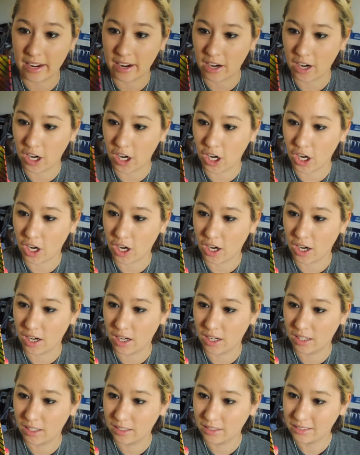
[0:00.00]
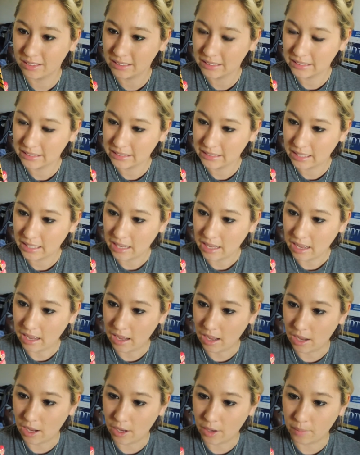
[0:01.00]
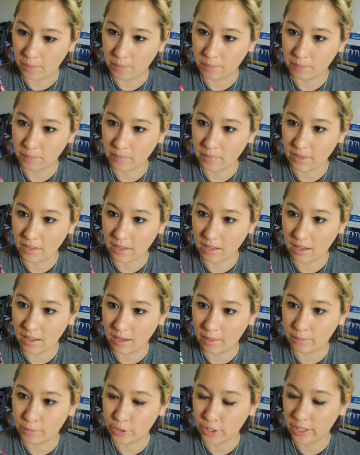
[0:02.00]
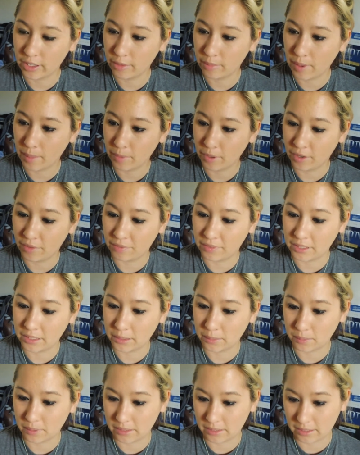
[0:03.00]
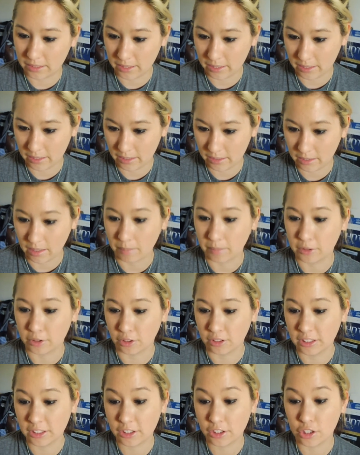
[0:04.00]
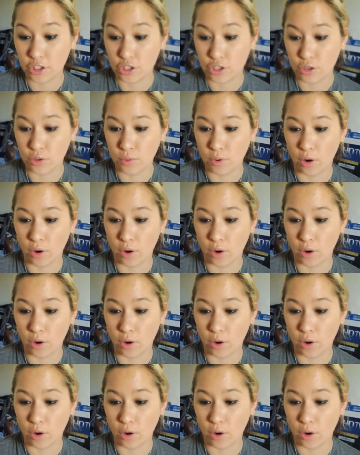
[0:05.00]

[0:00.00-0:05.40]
their, I'm trying to remember if this was the, yep, so this is the